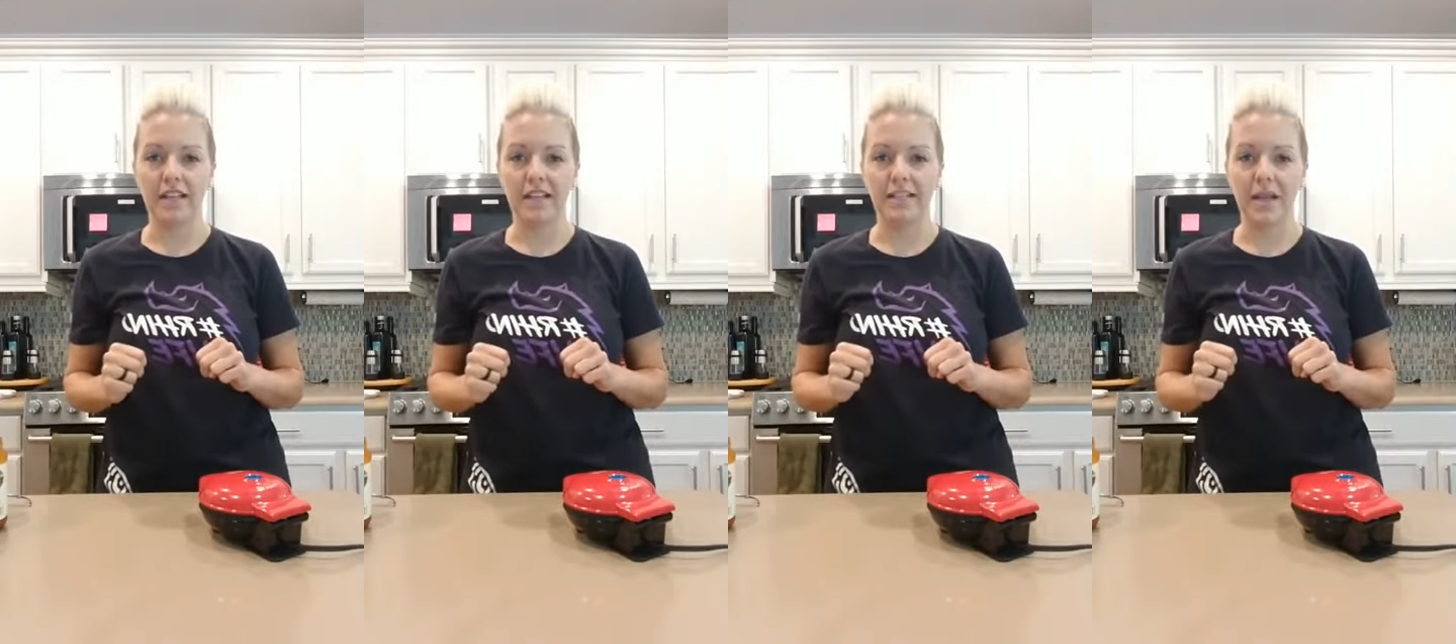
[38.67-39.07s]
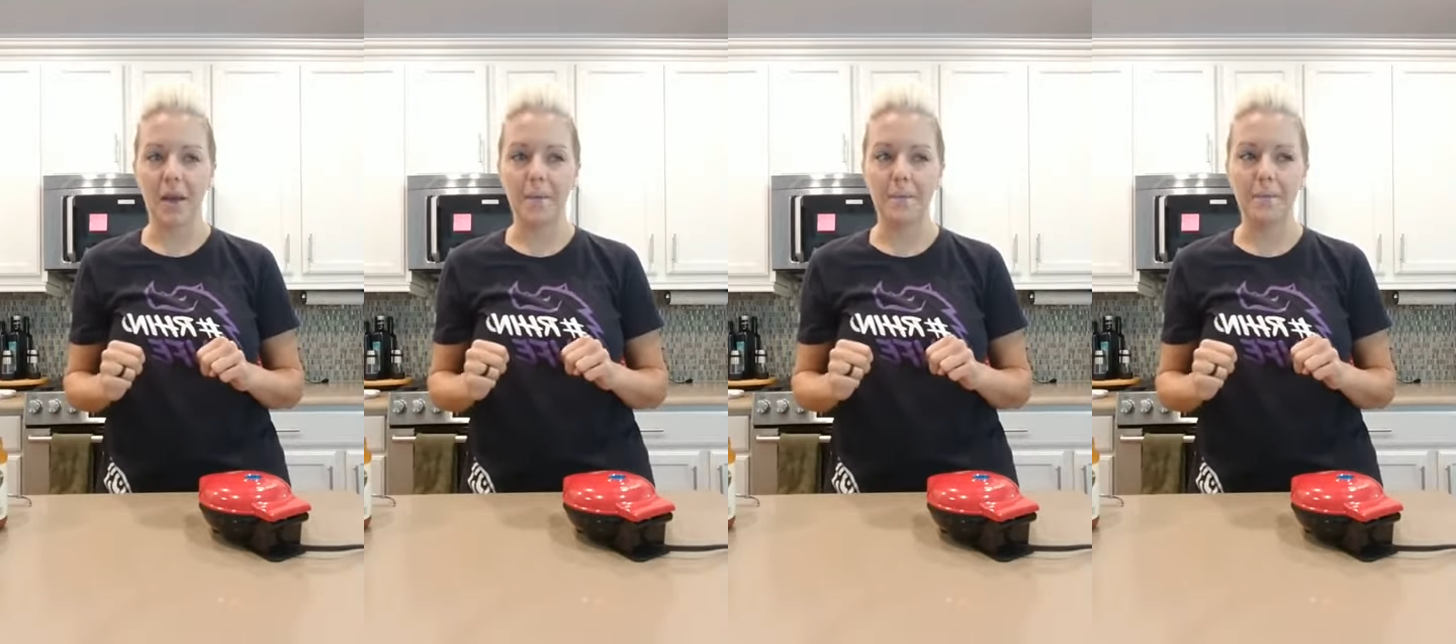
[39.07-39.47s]
is
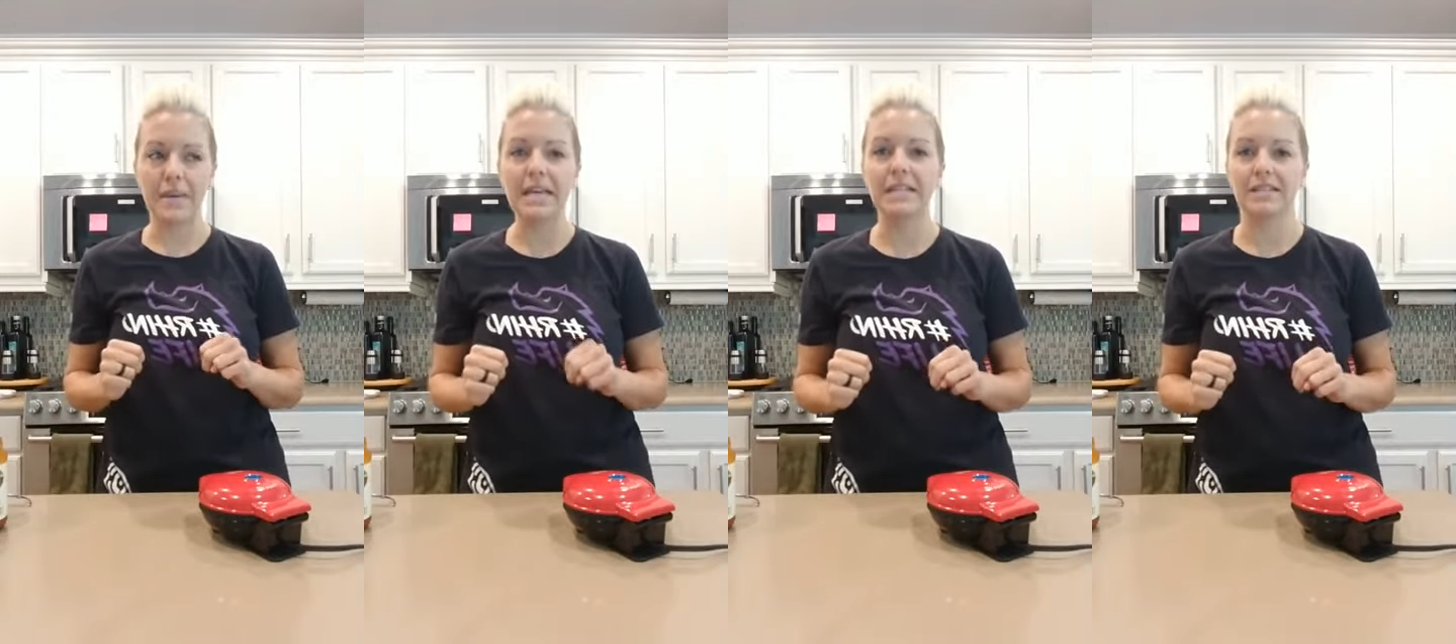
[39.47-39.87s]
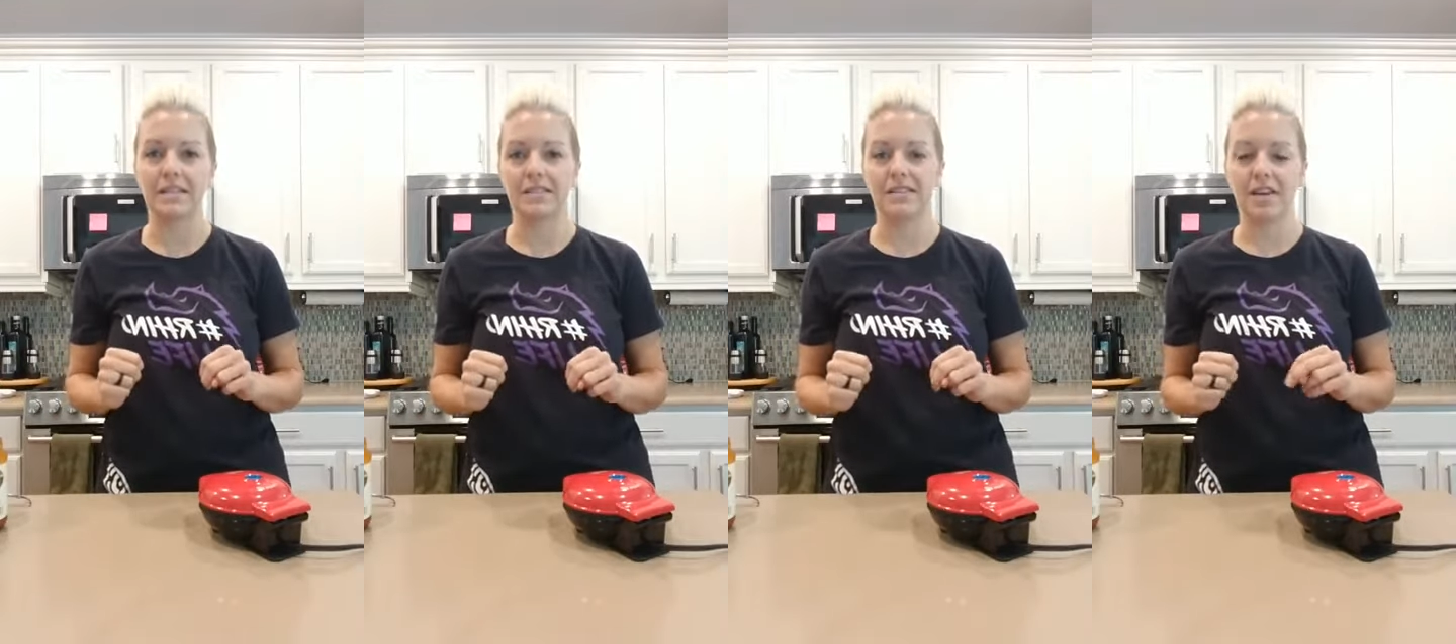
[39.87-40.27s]
a pizza
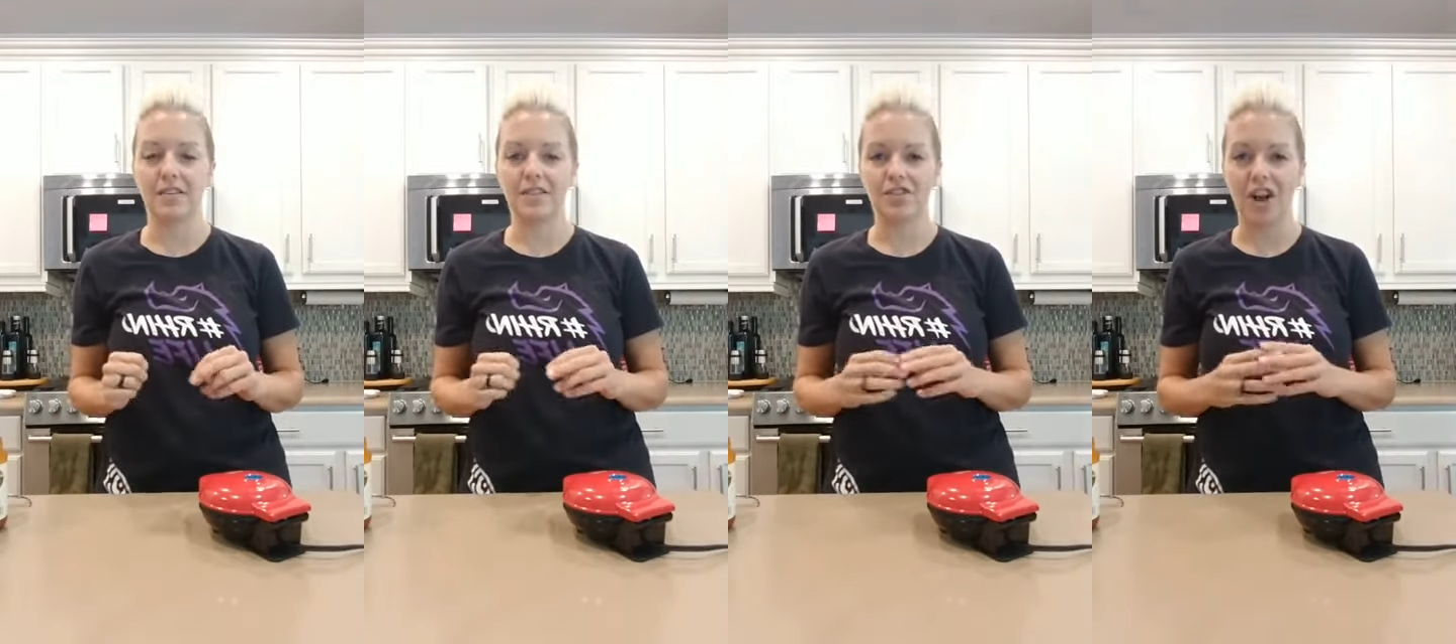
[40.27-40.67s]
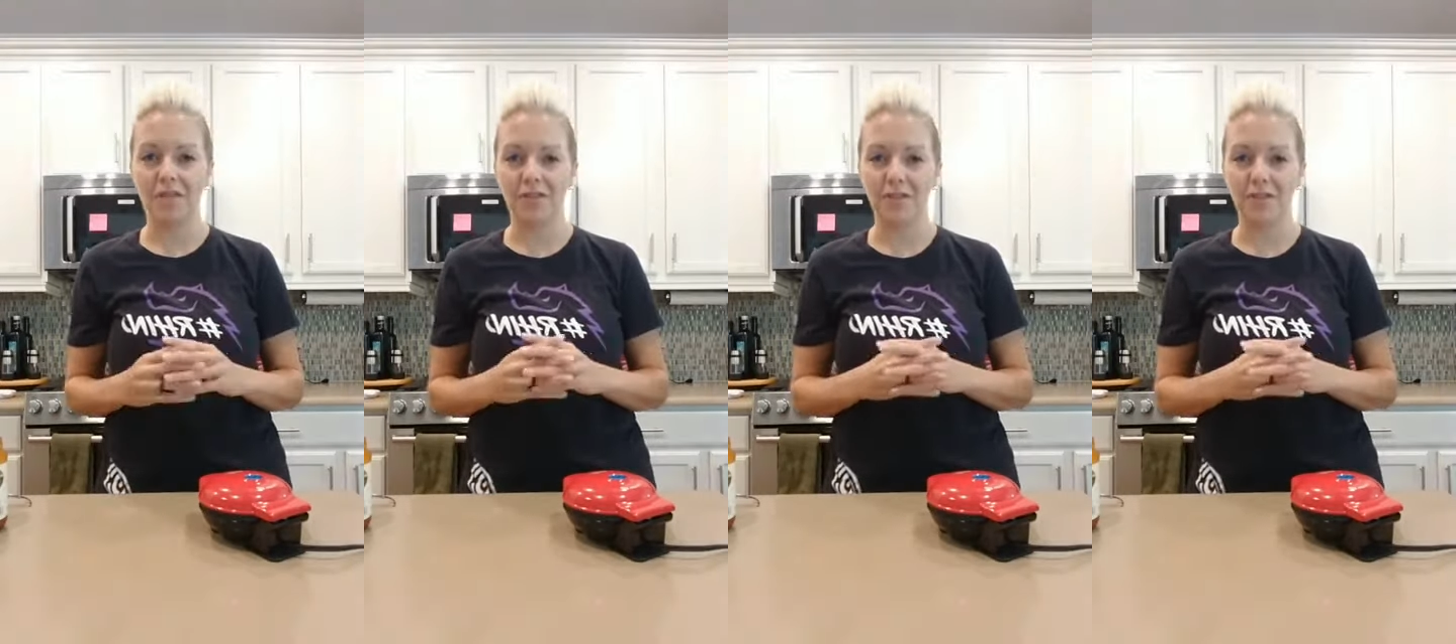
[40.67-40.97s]
stuffed chaffle.